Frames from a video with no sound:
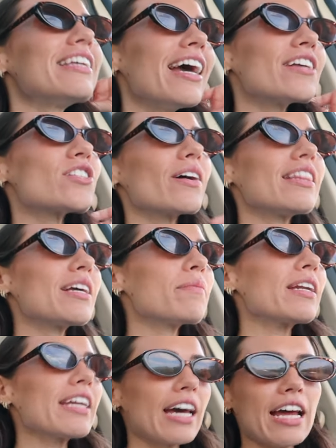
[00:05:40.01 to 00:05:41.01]
Yeah, so I think I'm
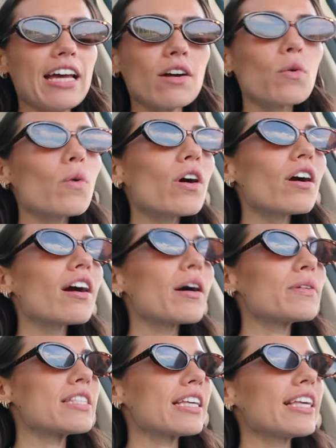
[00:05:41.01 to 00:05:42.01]
gonna get it. Or
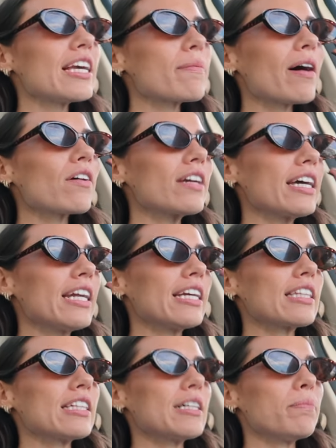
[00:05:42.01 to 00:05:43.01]
I was thinking about
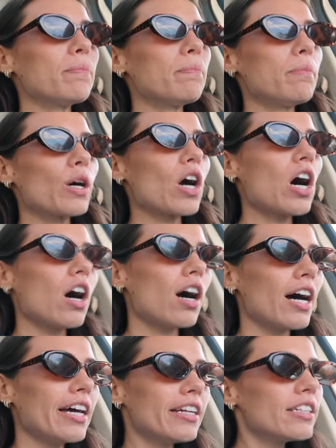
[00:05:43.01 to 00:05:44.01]
getting the
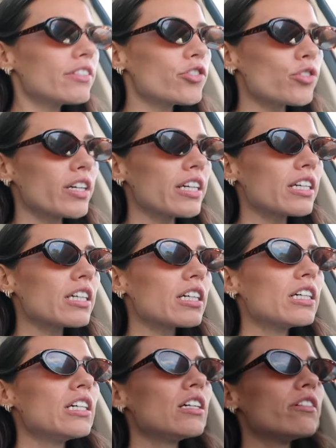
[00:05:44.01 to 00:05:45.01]
pecan drink
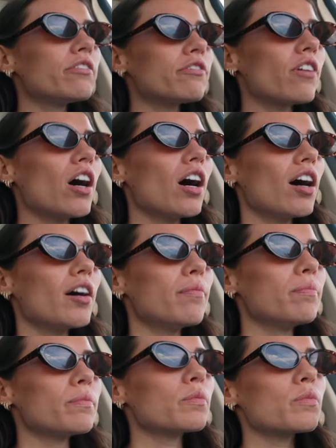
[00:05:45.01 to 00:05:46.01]

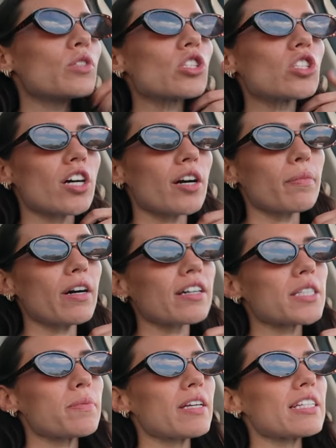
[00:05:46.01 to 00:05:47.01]
from
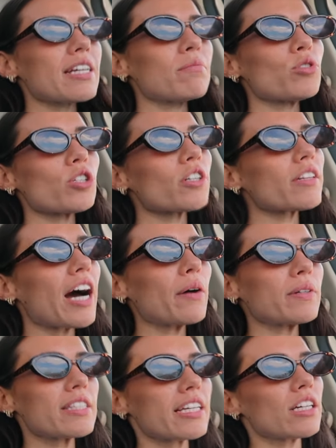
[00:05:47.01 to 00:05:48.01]
Starbucks because I'm sure that
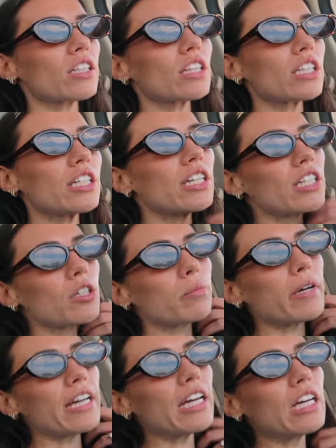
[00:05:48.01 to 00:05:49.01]
one's like a little
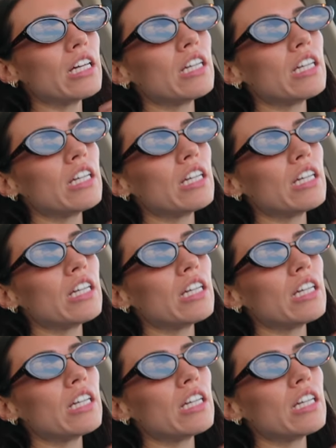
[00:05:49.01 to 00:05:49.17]
bit,